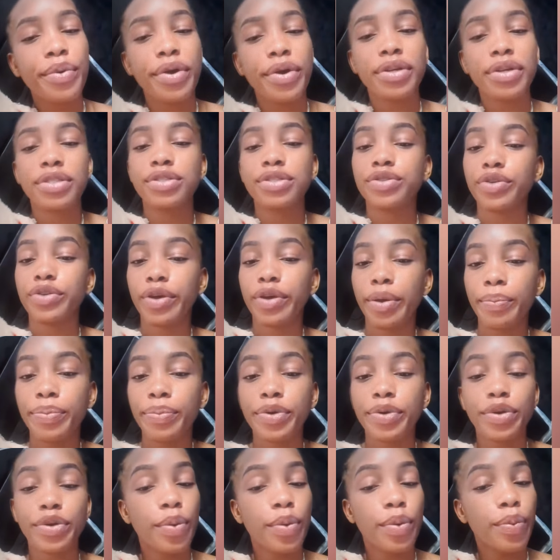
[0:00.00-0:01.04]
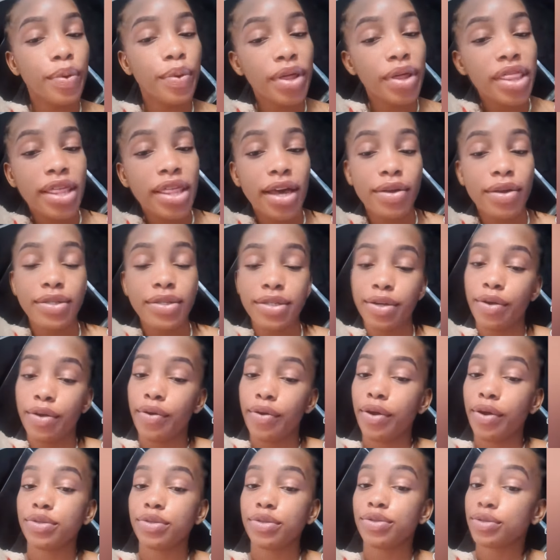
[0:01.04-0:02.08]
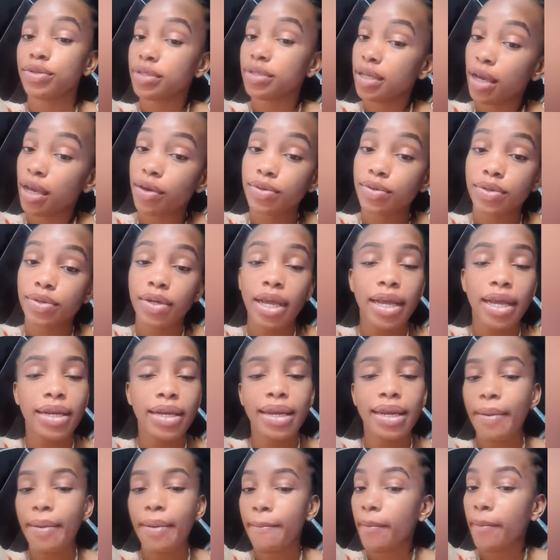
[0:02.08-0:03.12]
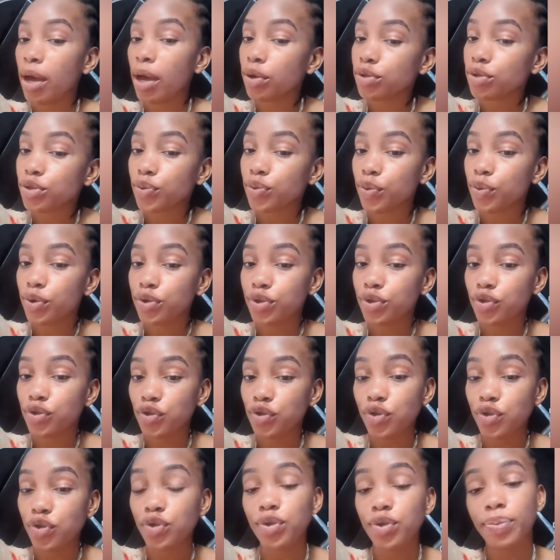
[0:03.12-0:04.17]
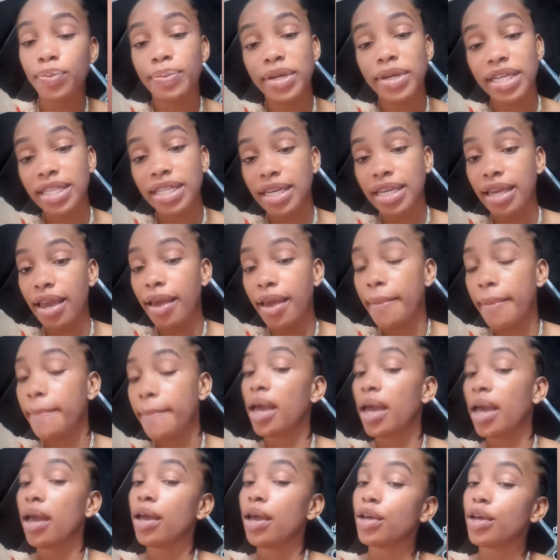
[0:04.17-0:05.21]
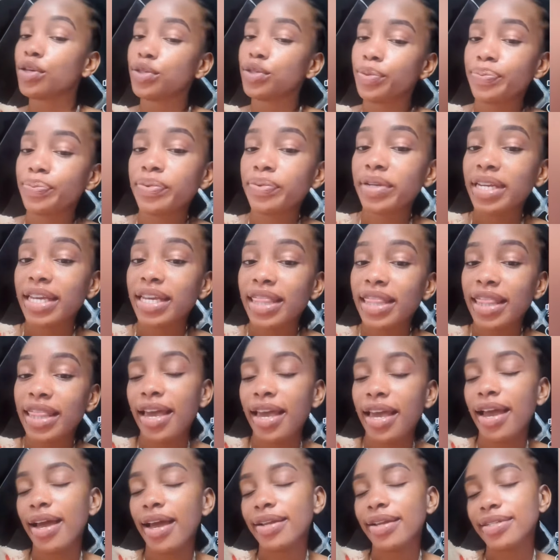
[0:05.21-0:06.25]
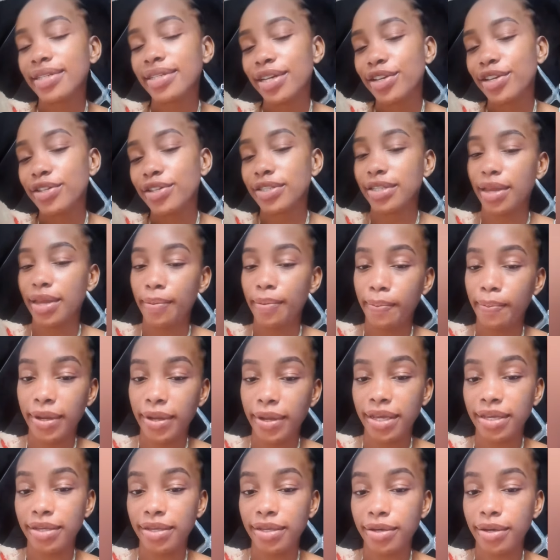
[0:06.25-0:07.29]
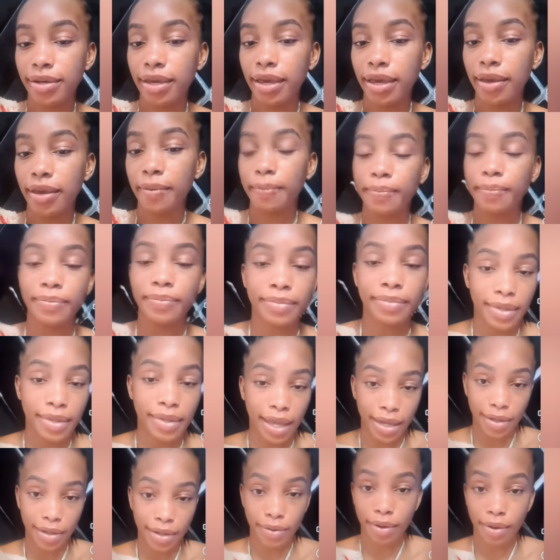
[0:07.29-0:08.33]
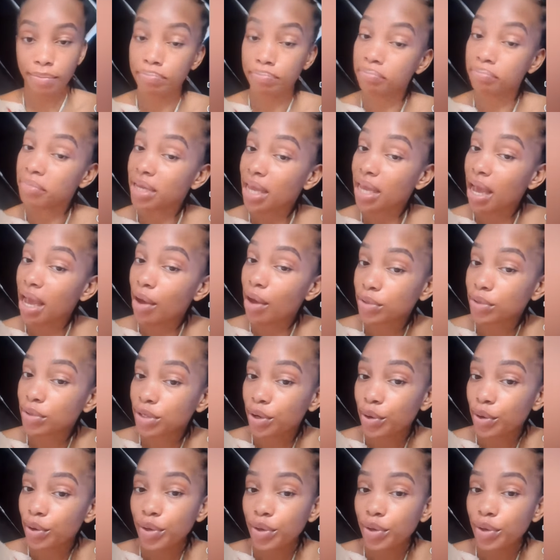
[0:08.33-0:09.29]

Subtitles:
you can put your 1,000 euro, 2,000, any amount you want to use to play the game. You put it there and then you start playing your game. Like me, I will tell you,